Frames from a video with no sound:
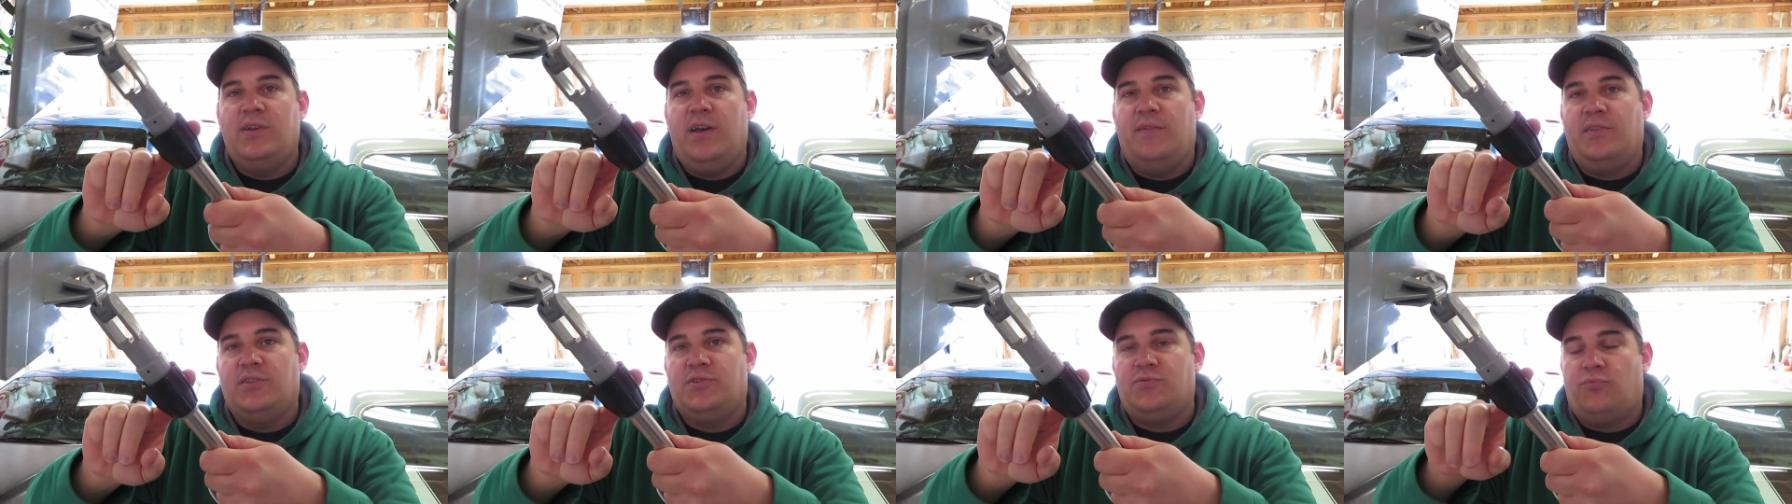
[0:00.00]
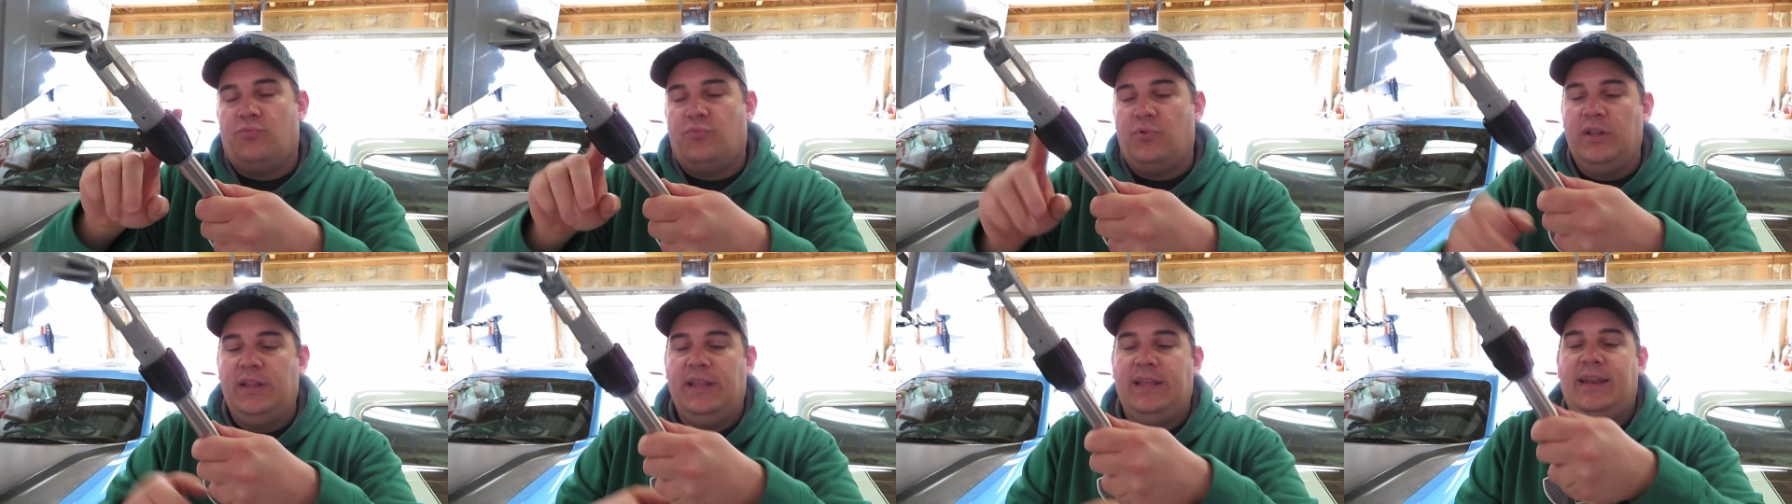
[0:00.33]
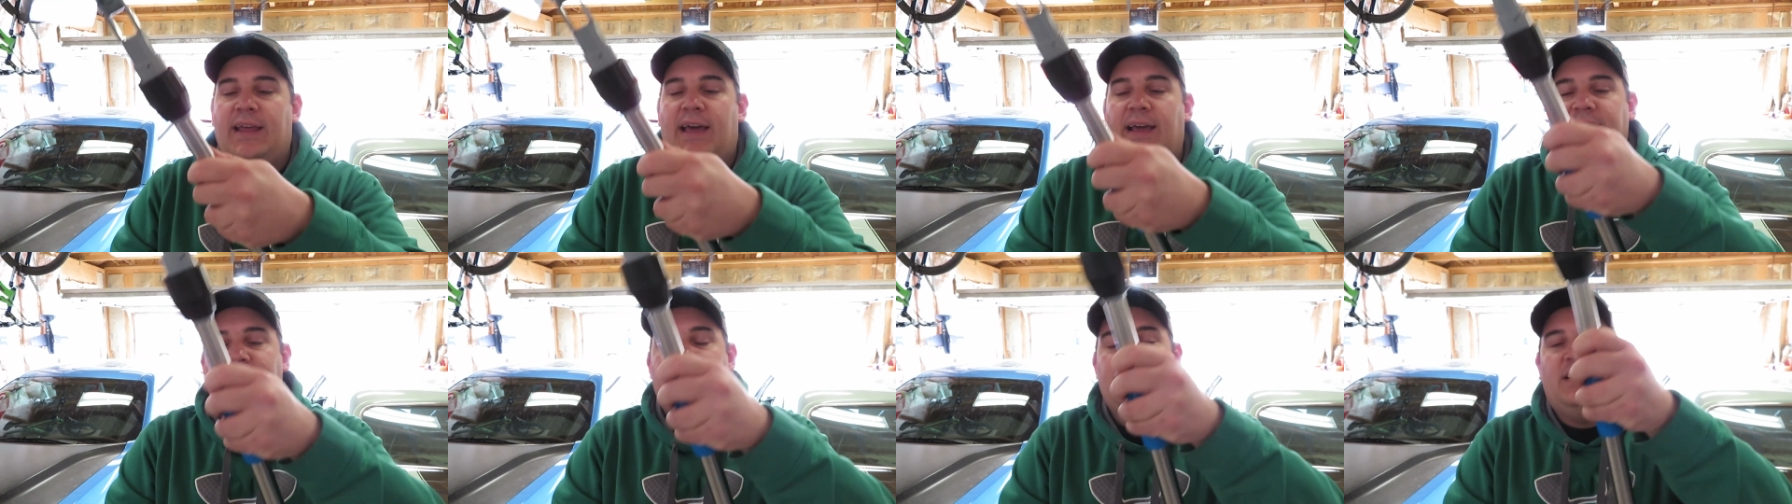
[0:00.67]
you have this really
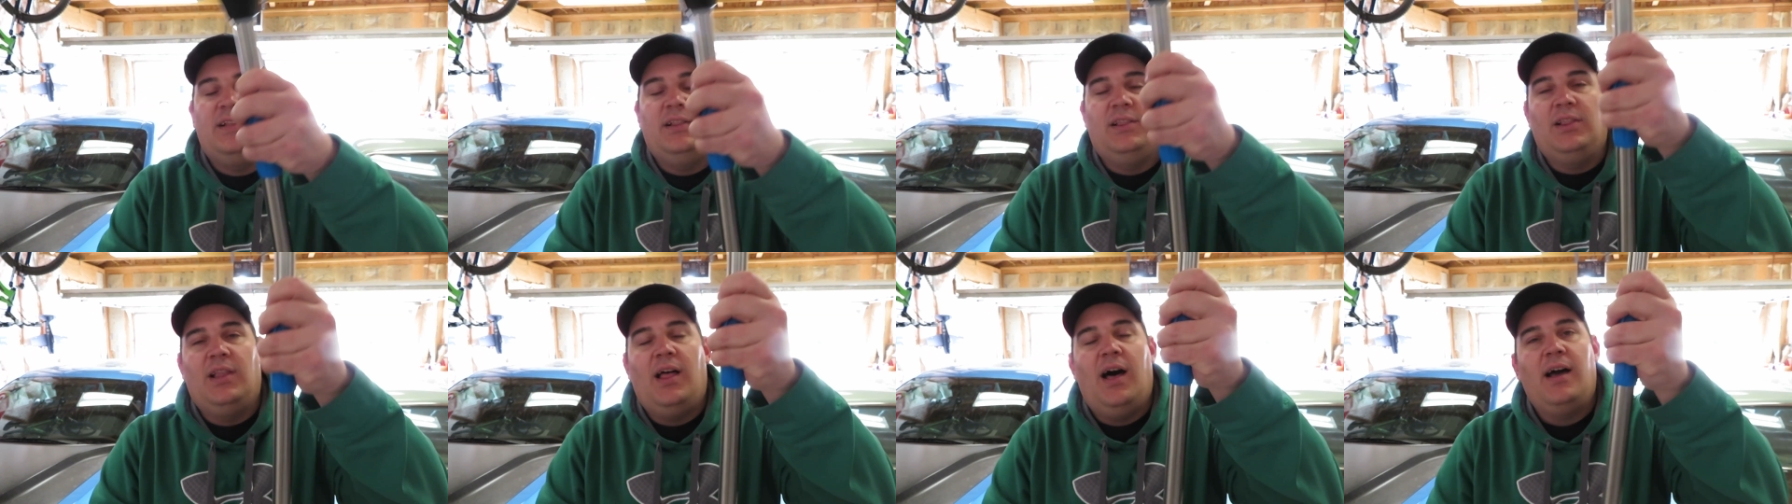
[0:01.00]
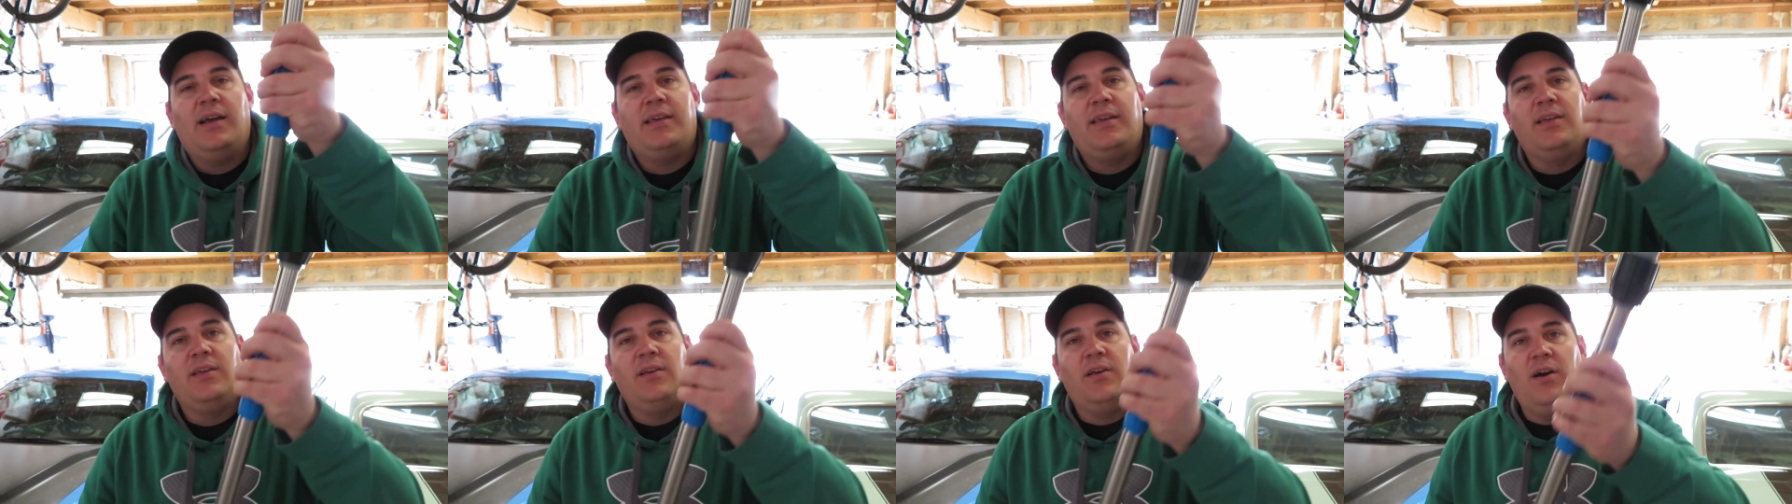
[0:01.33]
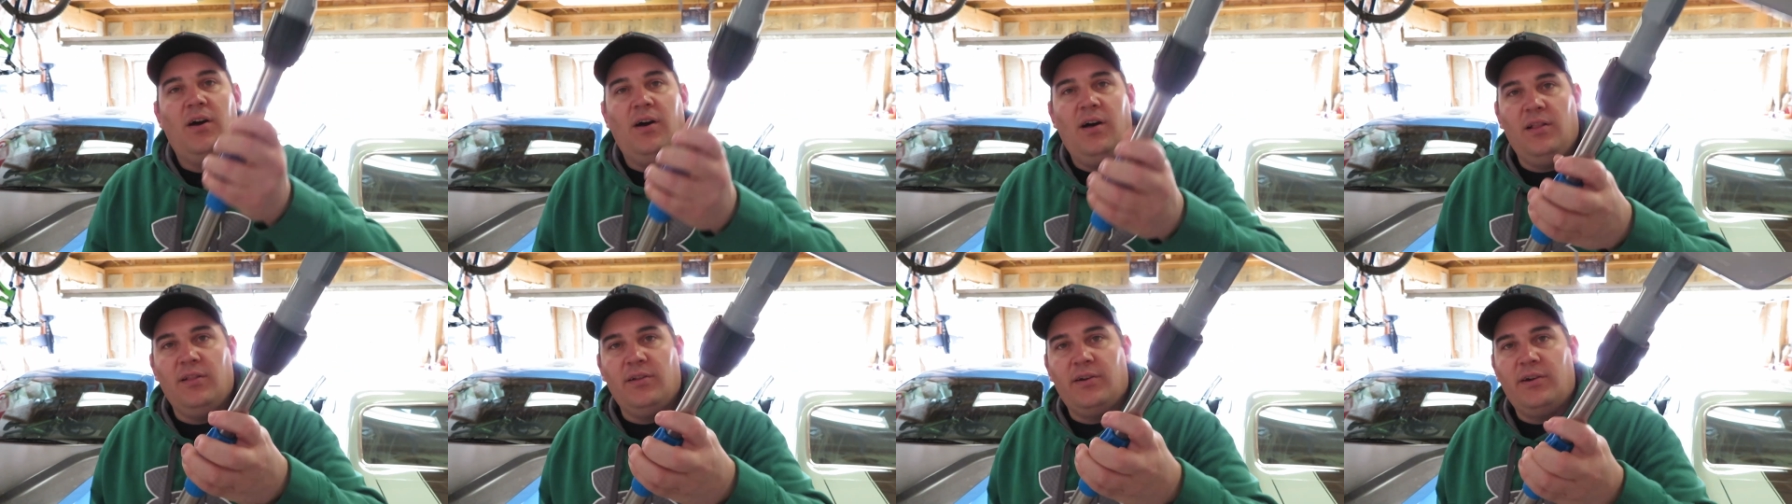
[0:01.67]
nice locking
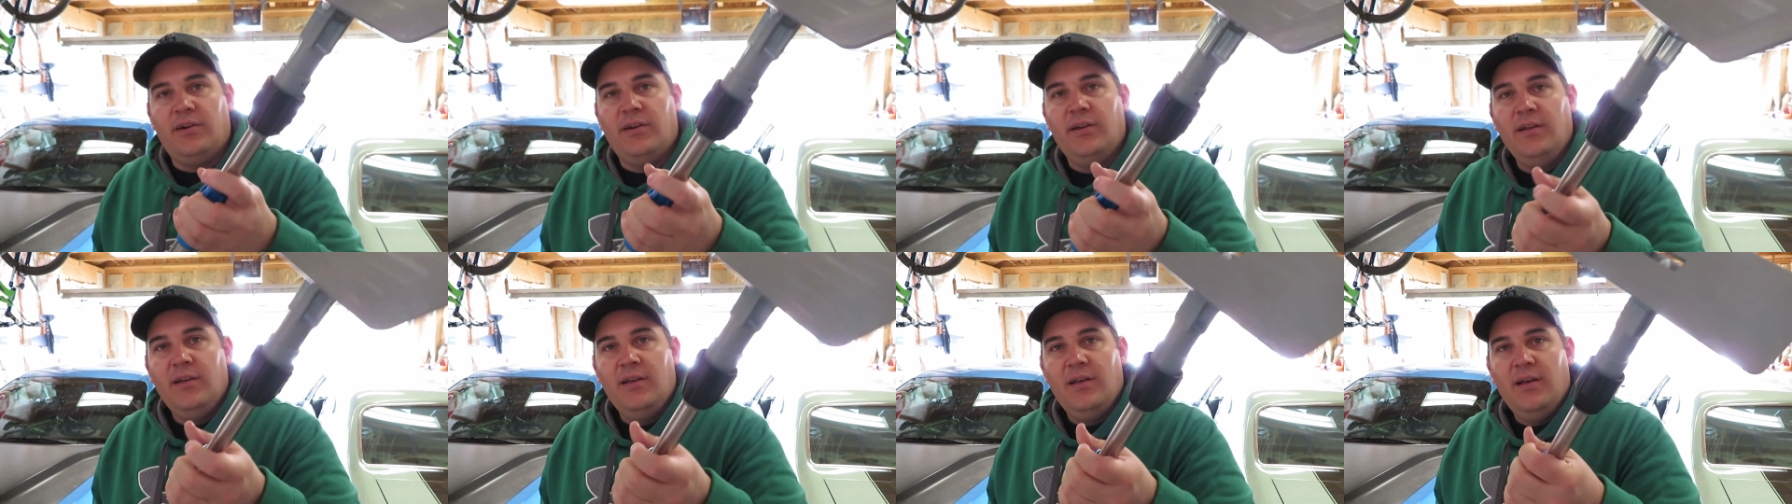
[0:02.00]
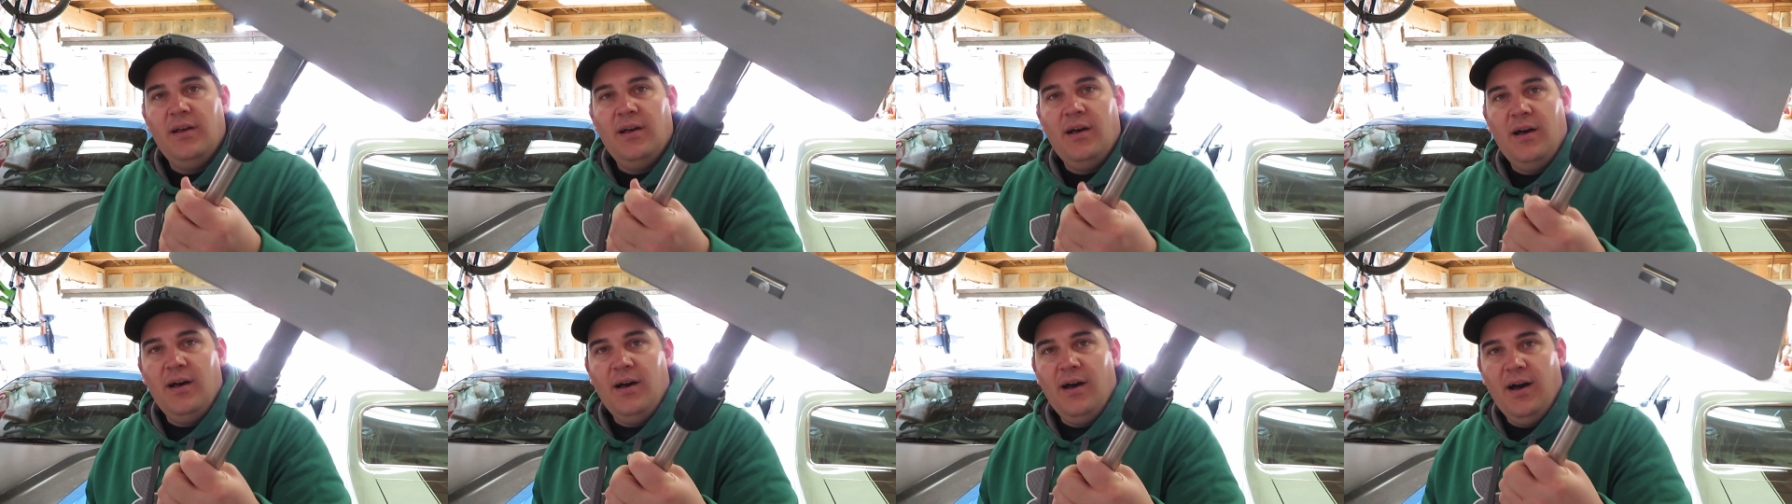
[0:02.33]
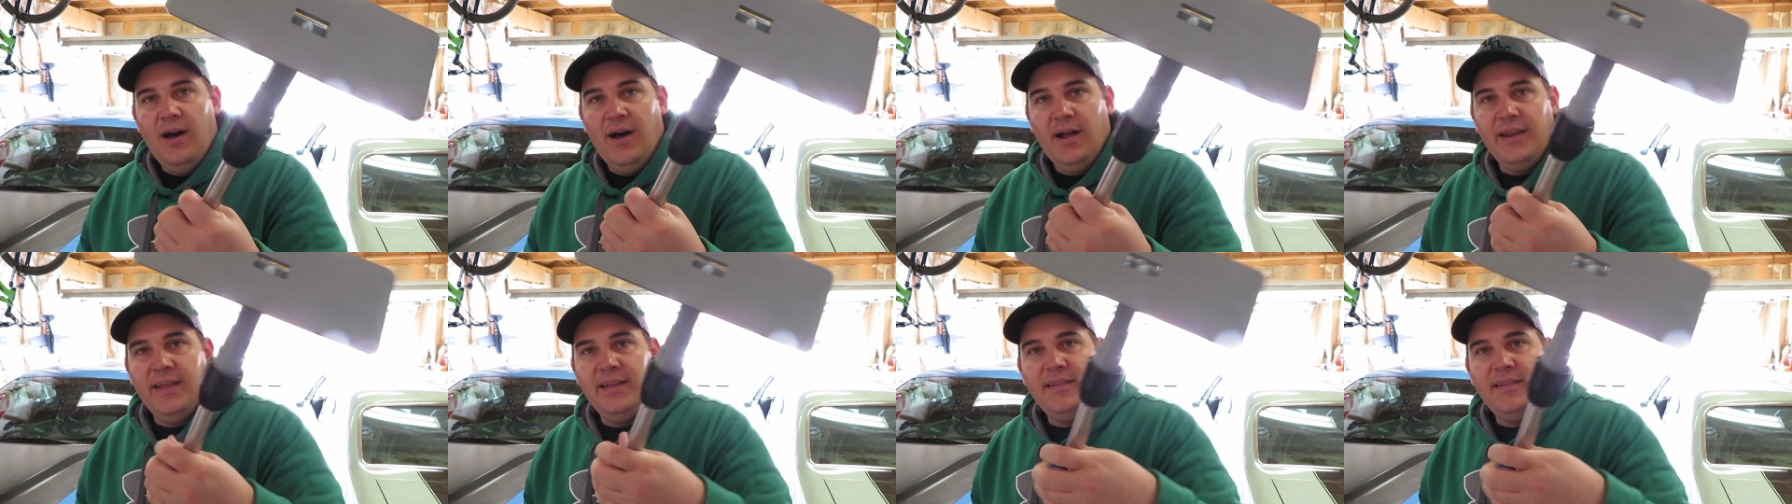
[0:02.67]
collar on